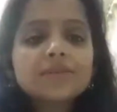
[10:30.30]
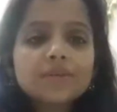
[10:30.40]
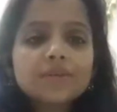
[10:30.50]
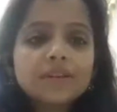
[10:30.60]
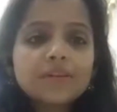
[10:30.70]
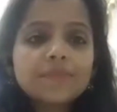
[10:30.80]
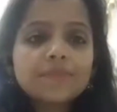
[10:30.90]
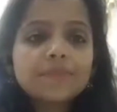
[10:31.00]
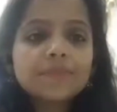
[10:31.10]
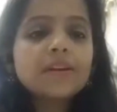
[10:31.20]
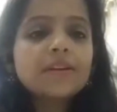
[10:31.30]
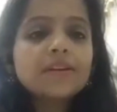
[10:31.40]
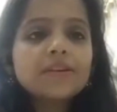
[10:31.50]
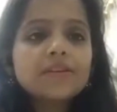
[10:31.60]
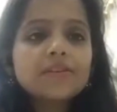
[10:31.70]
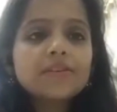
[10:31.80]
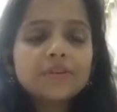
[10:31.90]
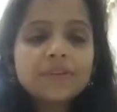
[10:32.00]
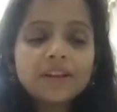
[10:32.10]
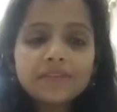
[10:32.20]
So, Trip
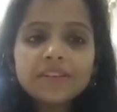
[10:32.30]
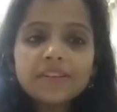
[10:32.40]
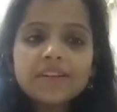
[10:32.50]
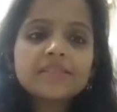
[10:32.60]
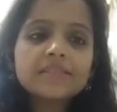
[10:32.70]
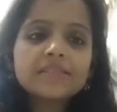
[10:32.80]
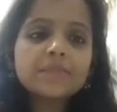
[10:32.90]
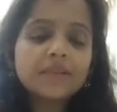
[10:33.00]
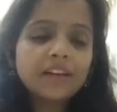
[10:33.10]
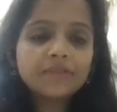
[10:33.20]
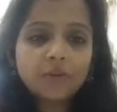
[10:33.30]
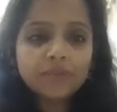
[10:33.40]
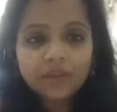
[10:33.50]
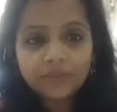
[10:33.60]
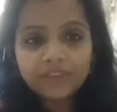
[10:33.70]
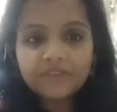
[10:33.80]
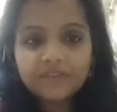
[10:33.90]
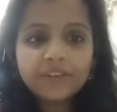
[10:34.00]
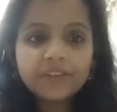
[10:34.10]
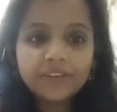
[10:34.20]
Darwin is a platform that we've
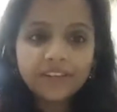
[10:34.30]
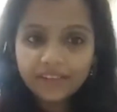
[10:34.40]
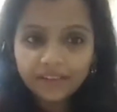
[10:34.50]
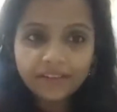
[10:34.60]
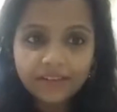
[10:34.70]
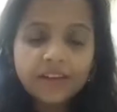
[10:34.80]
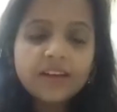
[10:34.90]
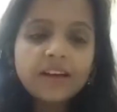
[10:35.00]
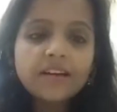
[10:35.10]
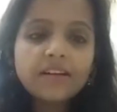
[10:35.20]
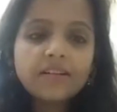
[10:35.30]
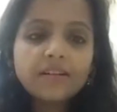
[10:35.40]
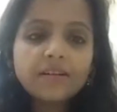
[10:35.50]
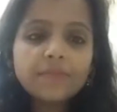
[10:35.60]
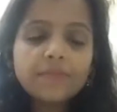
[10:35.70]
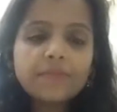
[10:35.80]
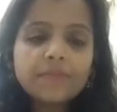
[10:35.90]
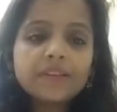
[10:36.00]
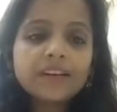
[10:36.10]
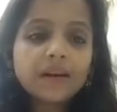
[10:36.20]
created.
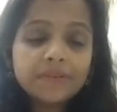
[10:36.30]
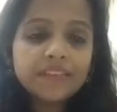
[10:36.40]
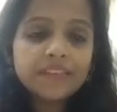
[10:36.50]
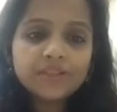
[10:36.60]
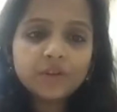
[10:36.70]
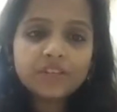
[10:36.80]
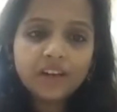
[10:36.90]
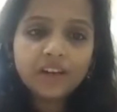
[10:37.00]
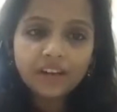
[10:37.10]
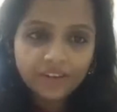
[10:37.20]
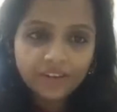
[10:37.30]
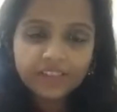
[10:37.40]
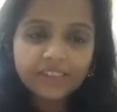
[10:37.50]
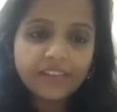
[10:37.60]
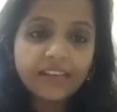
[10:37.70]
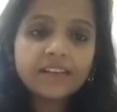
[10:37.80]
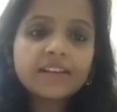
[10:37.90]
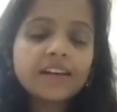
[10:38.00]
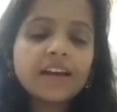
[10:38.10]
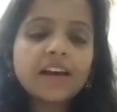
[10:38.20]
The company is called Darwin Travel Tech,
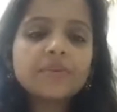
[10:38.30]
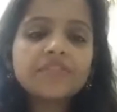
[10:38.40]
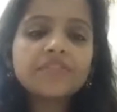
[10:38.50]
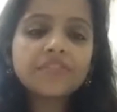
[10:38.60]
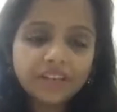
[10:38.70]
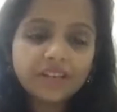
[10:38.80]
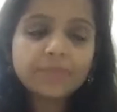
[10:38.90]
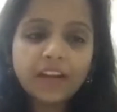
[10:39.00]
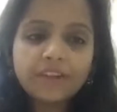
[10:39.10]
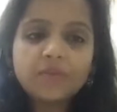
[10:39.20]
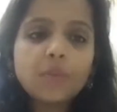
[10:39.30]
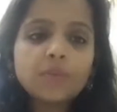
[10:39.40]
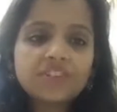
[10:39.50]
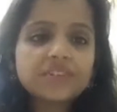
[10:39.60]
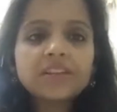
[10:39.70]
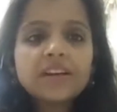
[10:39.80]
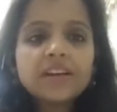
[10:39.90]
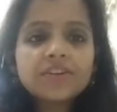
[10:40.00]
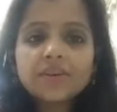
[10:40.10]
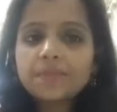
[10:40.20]
and we've created a platform which is
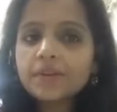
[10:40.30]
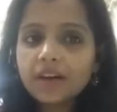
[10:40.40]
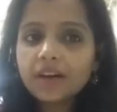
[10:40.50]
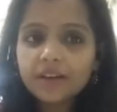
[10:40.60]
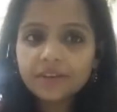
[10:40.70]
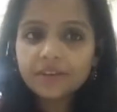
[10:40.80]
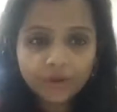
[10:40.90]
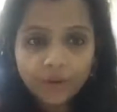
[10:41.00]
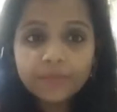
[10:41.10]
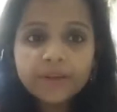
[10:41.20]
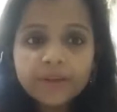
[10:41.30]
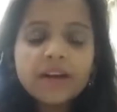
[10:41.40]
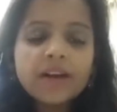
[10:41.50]
tripdarwin.com,